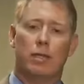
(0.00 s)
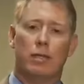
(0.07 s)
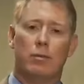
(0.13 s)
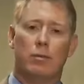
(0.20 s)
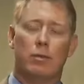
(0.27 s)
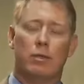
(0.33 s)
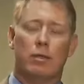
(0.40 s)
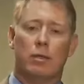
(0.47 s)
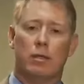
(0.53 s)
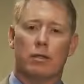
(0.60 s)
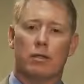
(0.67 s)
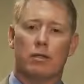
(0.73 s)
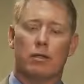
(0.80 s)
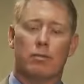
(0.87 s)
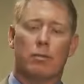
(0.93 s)
And the
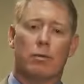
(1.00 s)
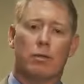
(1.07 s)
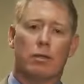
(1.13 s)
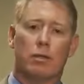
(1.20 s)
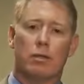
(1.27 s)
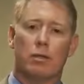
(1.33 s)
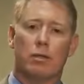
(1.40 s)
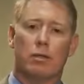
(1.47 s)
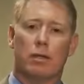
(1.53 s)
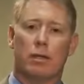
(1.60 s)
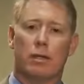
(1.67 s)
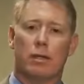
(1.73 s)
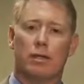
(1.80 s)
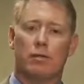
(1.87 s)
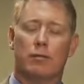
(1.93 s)
teamwork and the
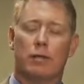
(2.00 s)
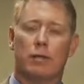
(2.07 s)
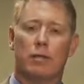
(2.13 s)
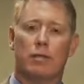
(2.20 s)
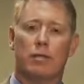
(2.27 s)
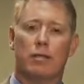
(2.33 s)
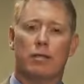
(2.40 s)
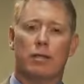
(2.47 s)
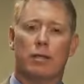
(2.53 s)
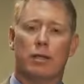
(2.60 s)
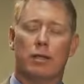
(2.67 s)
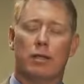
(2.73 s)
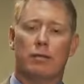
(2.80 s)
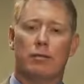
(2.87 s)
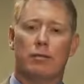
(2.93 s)
support as far
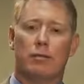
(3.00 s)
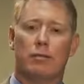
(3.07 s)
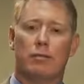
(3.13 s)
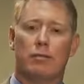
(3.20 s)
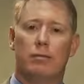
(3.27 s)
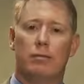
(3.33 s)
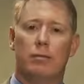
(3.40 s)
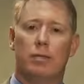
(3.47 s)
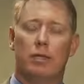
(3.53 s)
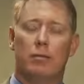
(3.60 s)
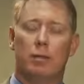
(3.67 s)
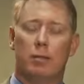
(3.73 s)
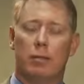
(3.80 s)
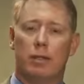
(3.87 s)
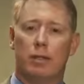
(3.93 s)
as
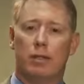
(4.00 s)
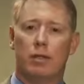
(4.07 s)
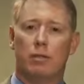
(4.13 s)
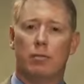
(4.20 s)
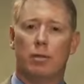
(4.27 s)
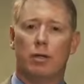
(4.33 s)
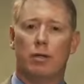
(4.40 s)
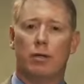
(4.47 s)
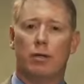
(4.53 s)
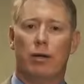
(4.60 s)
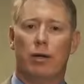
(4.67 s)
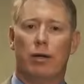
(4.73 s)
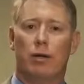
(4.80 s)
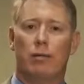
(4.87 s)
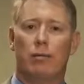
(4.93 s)
implementing this
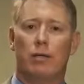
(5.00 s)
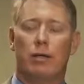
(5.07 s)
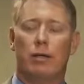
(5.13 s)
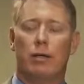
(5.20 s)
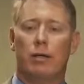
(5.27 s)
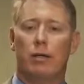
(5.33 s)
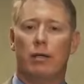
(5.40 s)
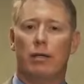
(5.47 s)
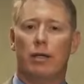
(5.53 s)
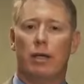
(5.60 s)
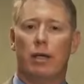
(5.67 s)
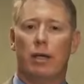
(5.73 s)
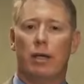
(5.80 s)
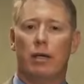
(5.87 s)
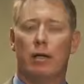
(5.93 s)
program and
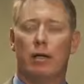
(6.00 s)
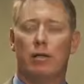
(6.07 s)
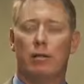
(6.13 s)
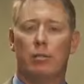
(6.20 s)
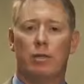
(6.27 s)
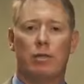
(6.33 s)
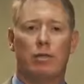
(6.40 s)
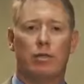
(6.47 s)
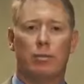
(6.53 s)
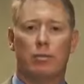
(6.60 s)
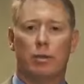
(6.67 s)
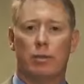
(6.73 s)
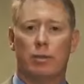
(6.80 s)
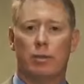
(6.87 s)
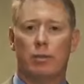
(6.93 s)
carrying it out has been
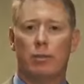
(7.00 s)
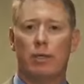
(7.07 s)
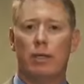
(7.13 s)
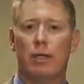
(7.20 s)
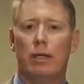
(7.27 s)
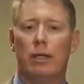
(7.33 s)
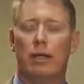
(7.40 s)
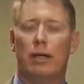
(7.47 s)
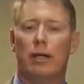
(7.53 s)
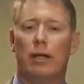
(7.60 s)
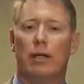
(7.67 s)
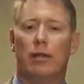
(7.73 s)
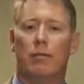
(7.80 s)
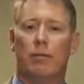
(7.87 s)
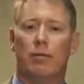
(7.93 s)
superb.
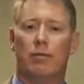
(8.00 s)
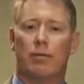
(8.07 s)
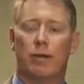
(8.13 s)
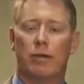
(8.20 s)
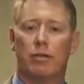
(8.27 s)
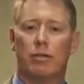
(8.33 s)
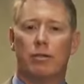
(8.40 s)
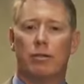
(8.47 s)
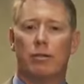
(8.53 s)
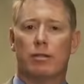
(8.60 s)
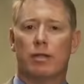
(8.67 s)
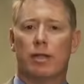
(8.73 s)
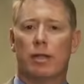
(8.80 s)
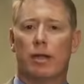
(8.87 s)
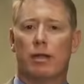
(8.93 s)
The
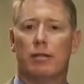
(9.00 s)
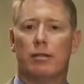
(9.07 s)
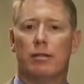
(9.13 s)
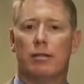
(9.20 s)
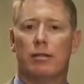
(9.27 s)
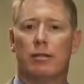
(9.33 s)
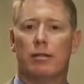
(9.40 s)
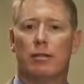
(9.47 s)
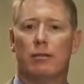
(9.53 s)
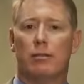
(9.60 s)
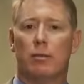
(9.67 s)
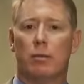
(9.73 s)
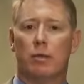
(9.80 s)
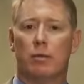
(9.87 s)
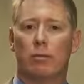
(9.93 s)
professionals that
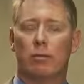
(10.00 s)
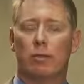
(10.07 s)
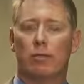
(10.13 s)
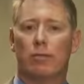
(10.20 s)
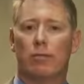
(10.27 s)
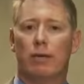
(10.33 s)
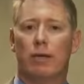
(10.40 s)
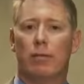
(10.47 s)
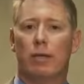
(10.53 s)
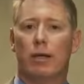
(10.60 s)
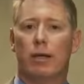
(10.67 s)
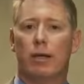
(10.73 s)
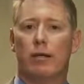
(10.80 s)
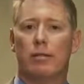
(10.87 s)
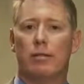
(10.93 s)
work with
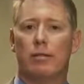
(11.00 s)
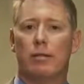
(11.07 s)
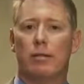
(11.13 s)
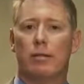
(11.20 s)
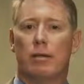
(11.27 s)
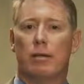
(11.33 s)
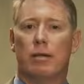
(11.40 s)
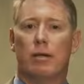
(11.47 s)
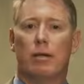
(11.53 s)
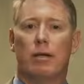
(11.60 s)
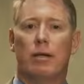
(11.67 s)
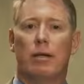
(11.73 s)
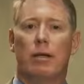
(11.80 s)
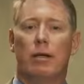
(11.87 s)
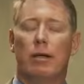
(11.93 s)
Pharmanex
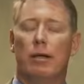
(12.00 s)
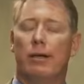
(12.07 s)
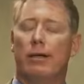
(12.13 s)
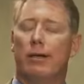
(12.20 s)
are